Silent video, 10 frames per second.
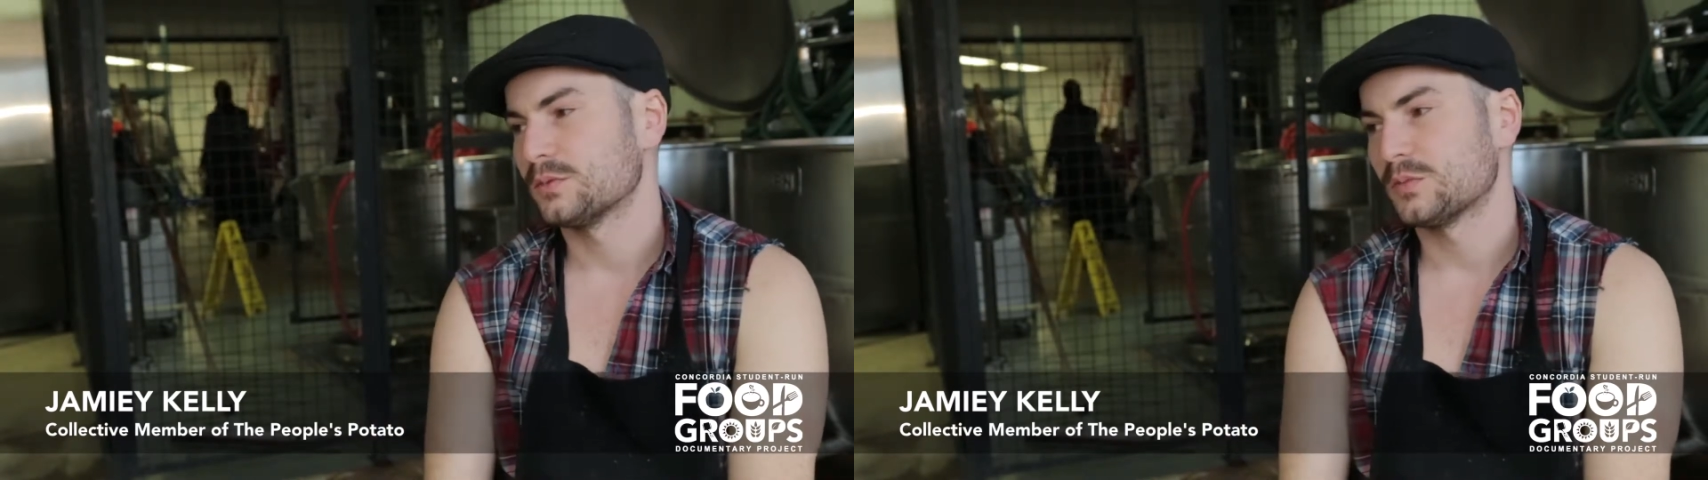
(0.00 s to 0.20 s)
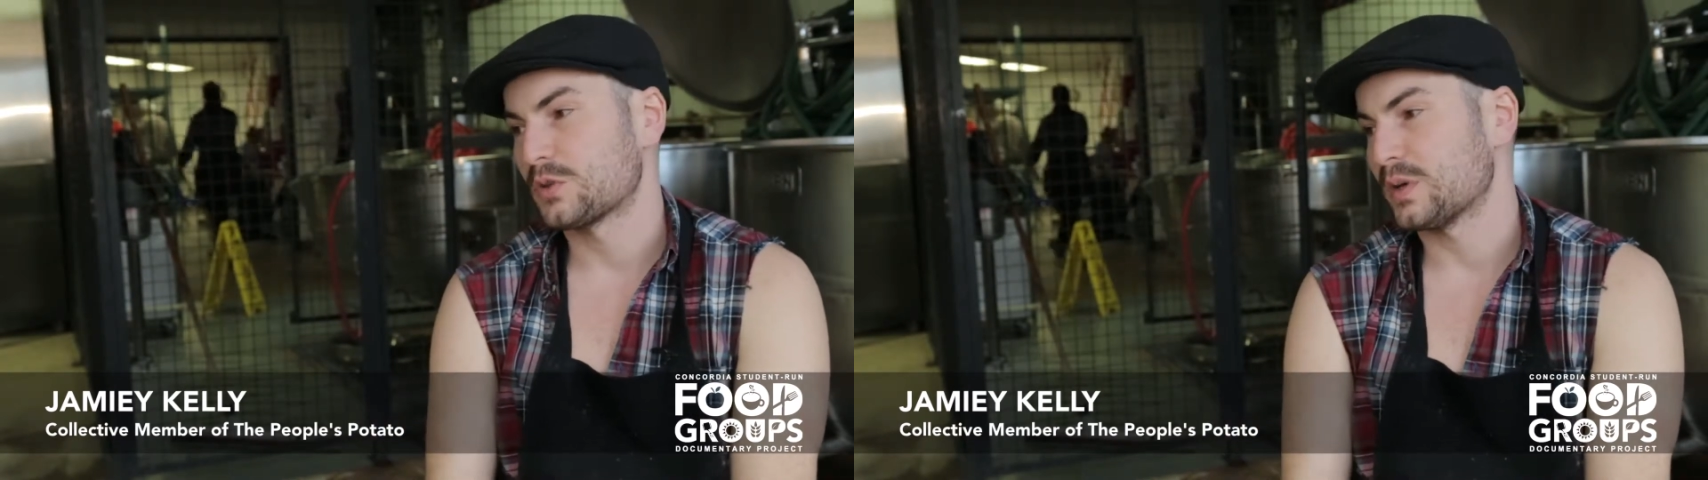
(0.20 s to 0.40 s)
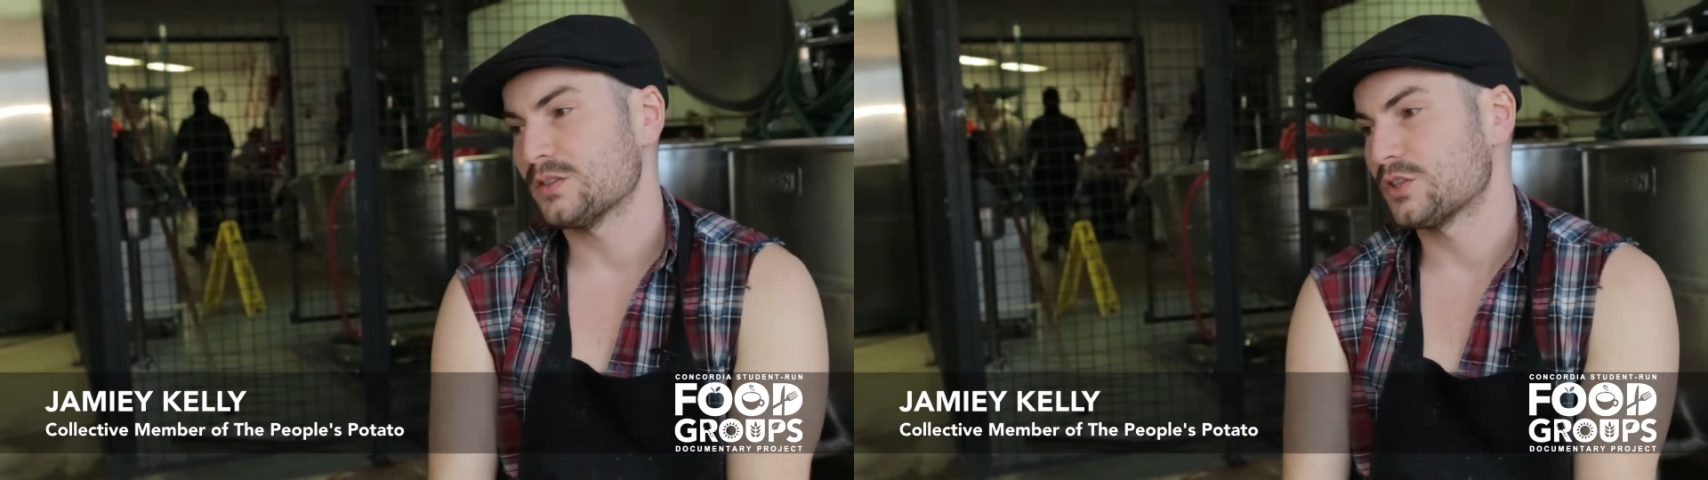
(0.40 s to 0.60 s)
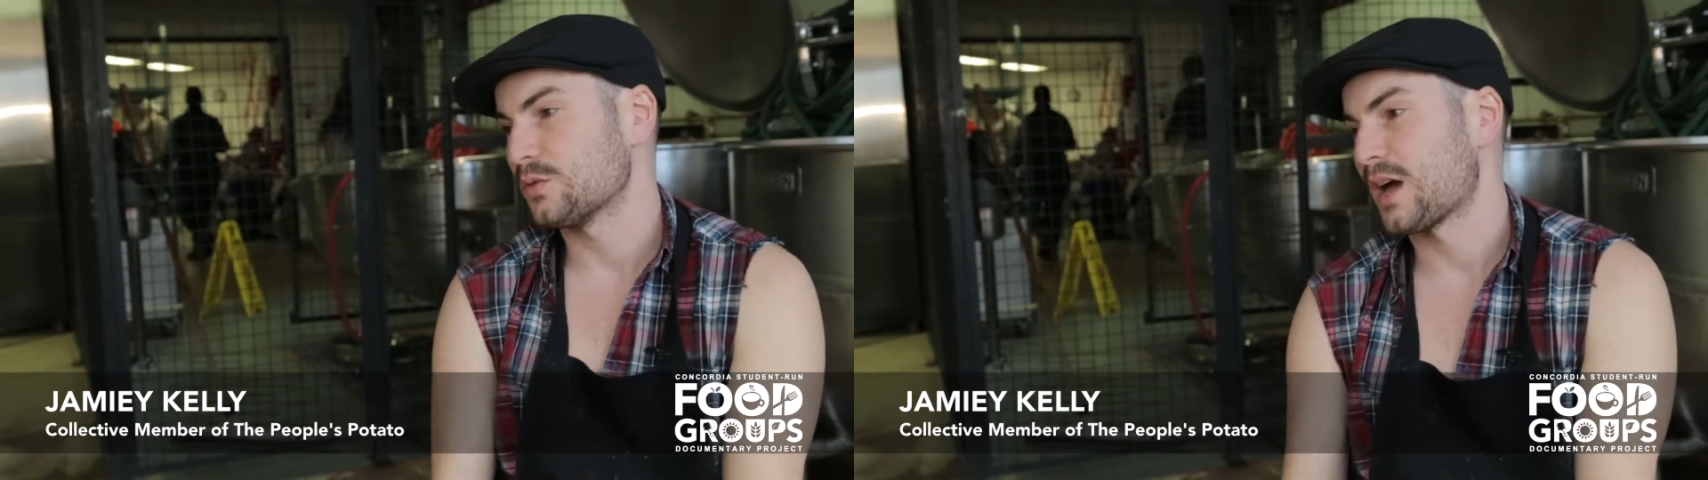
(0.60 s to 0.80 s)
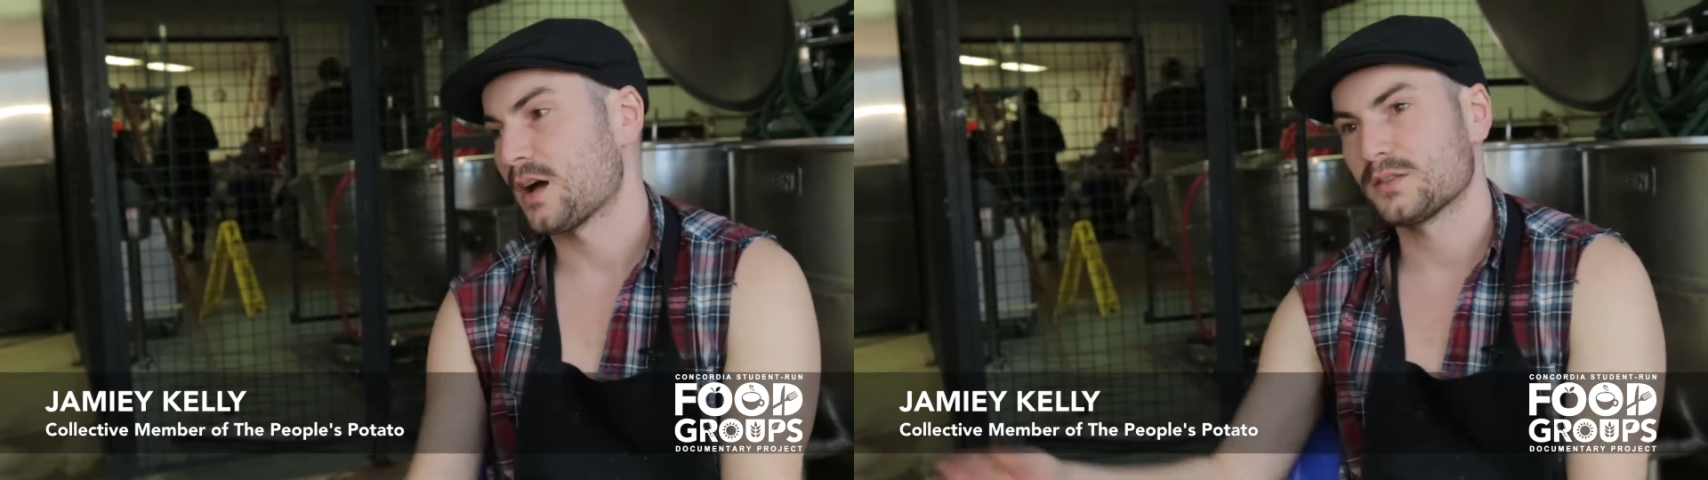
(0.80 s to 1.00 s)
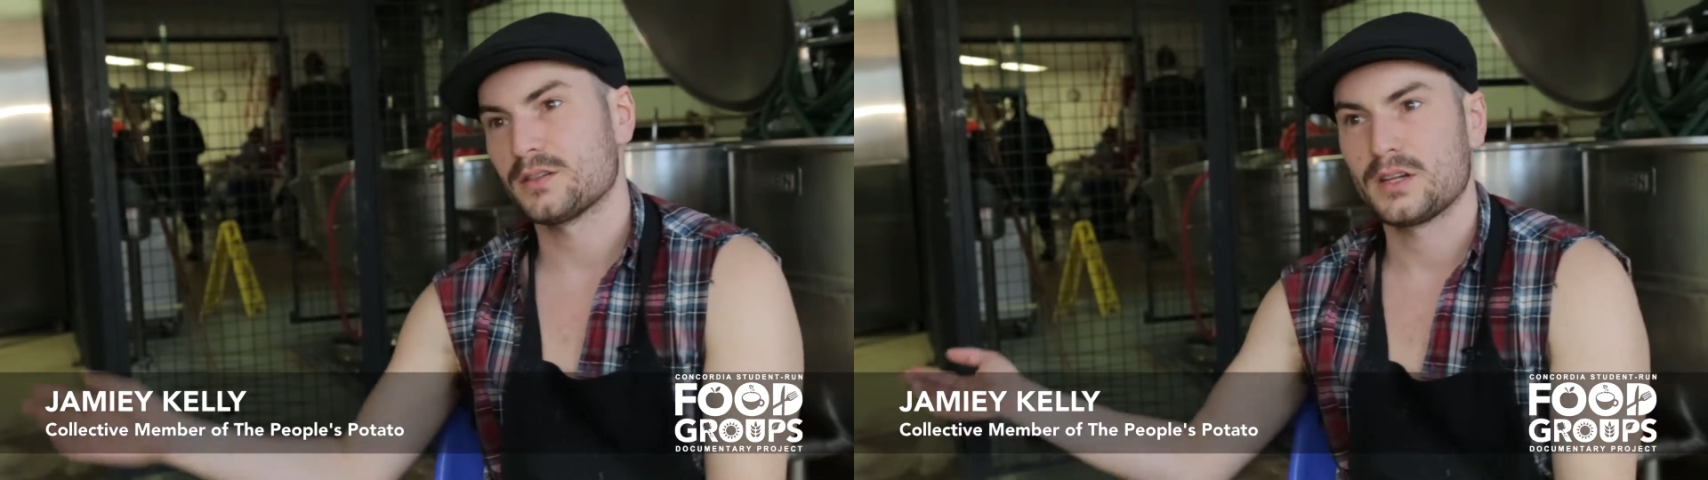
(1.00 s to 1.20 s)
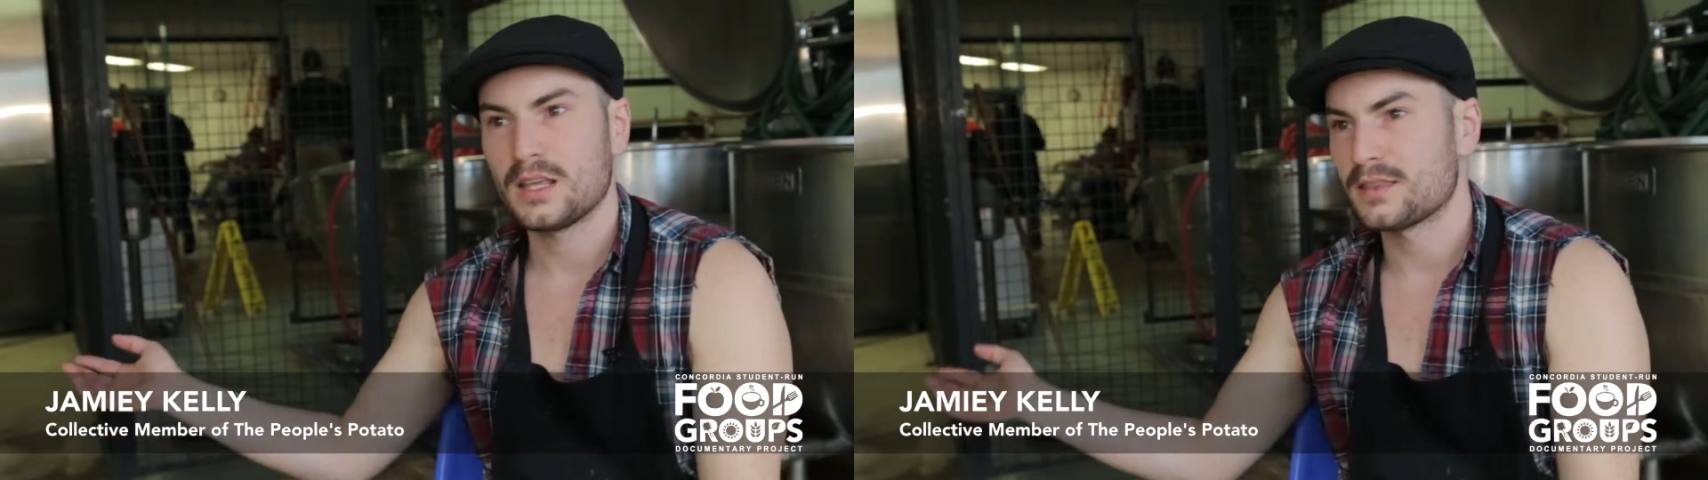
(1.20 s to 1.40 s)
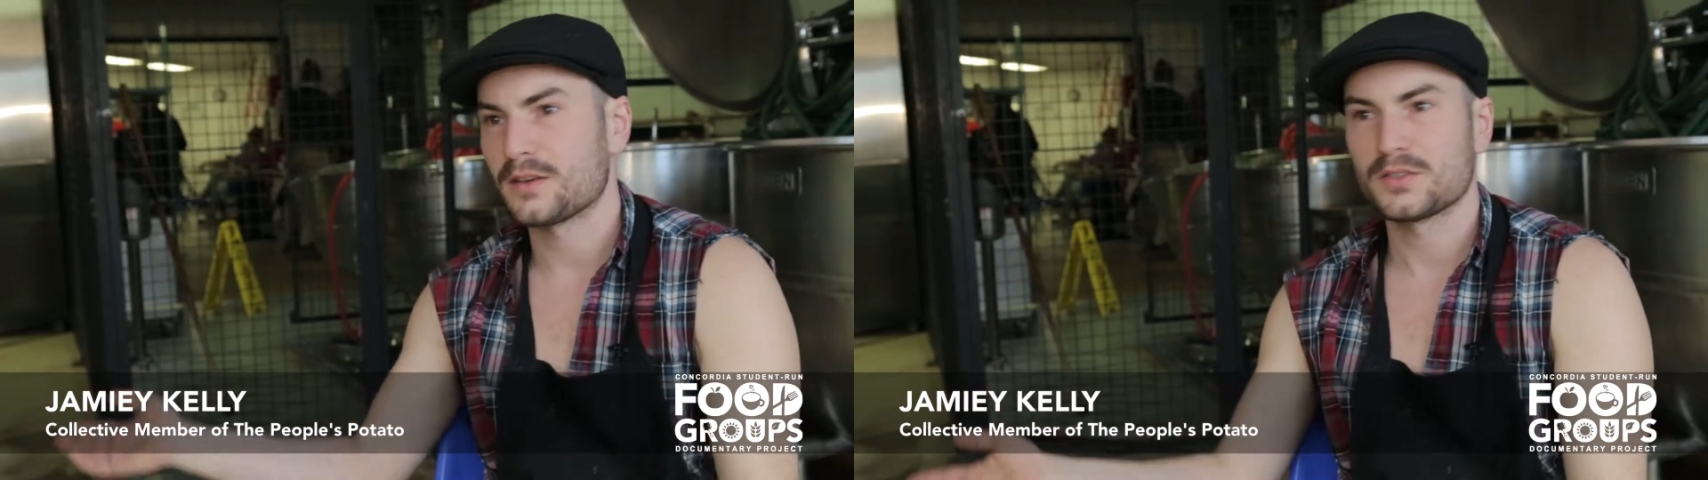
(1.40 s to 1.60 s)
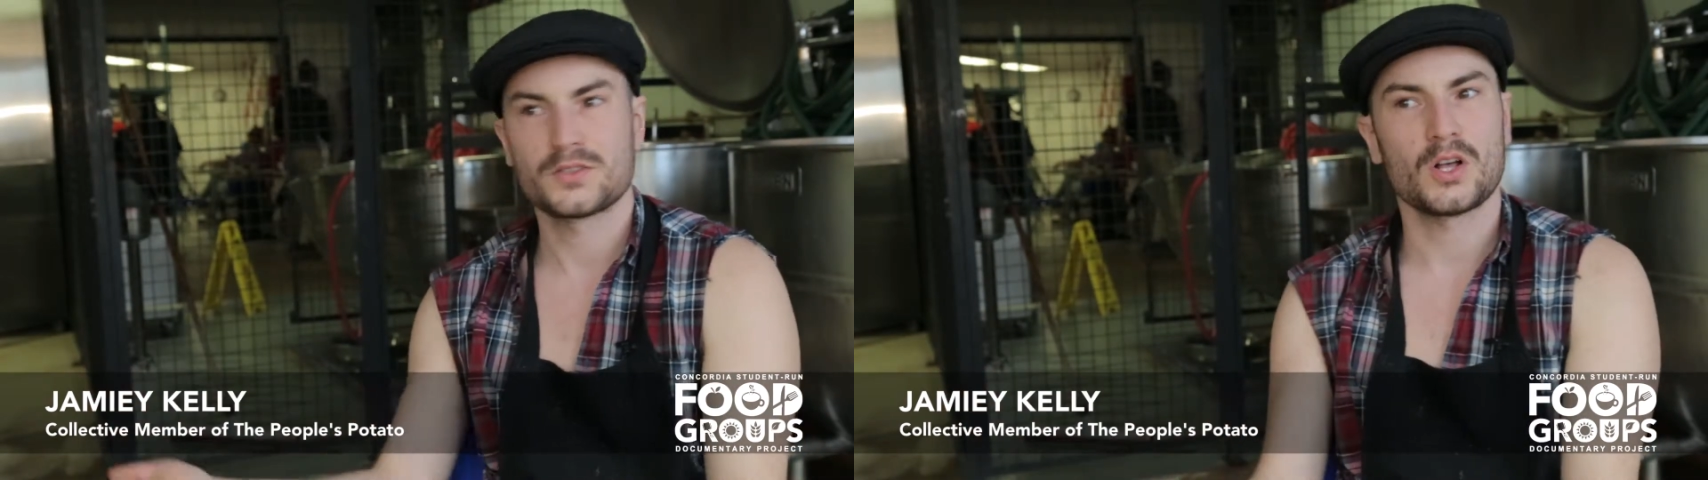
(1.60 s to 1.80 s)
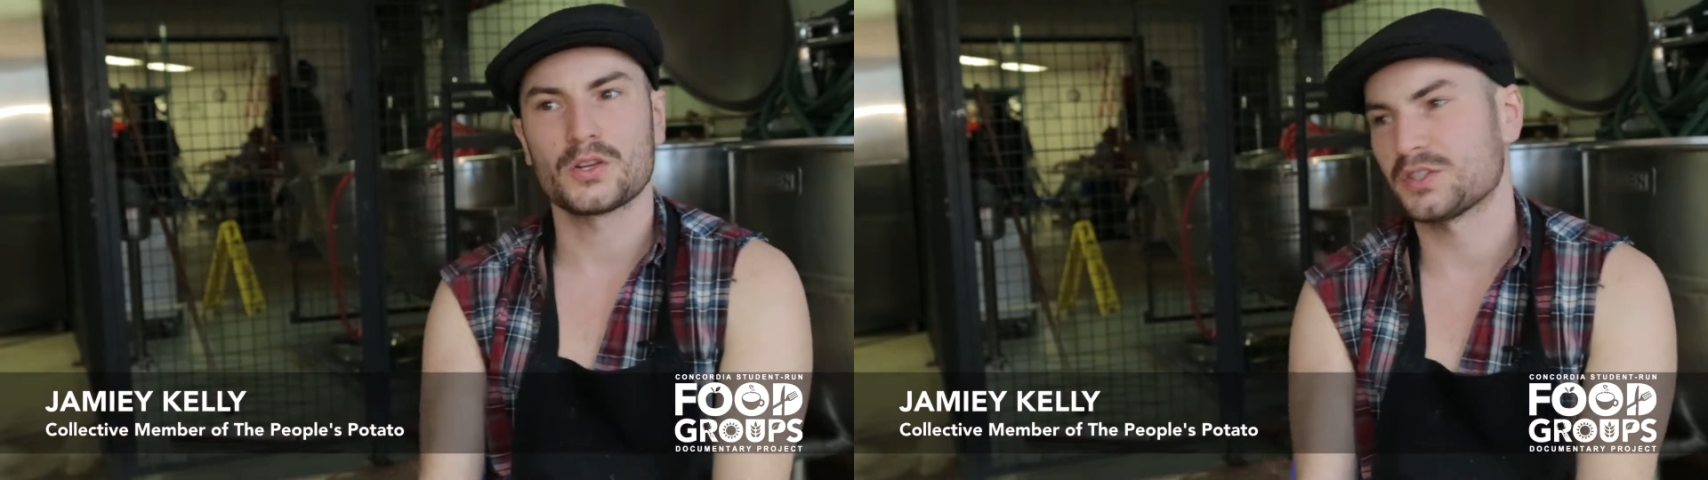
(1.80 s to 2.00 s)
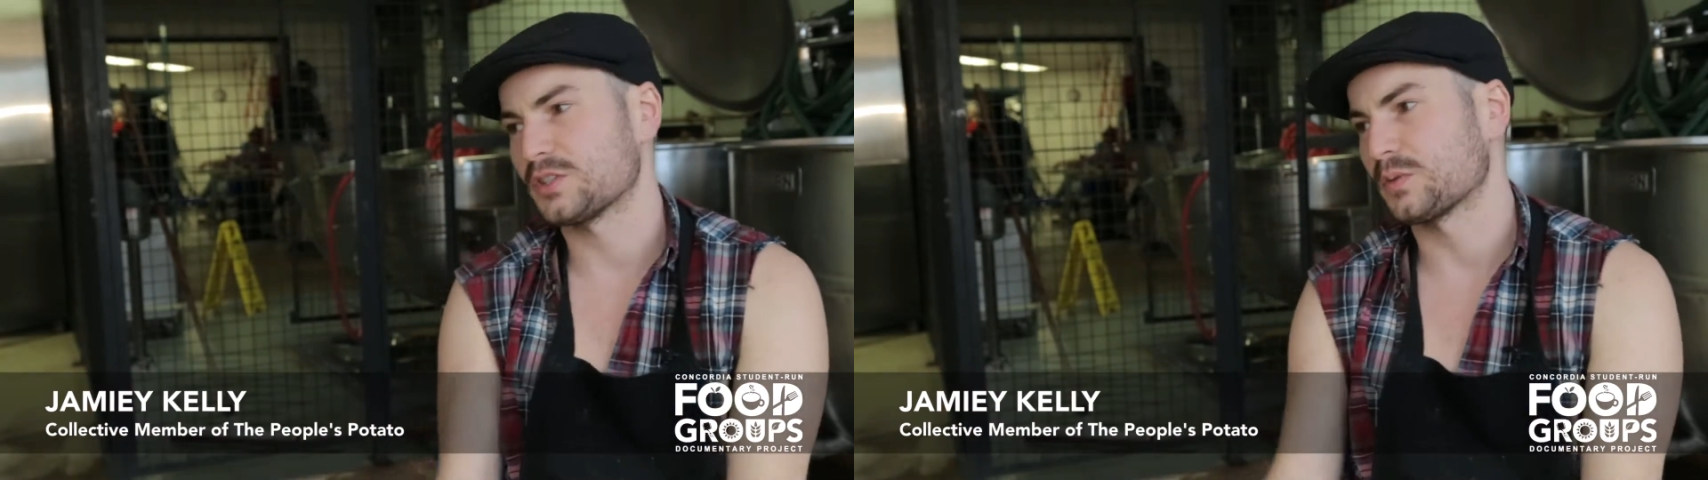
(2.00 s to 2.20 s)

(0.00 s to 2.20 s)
between $2,000 and $8,000.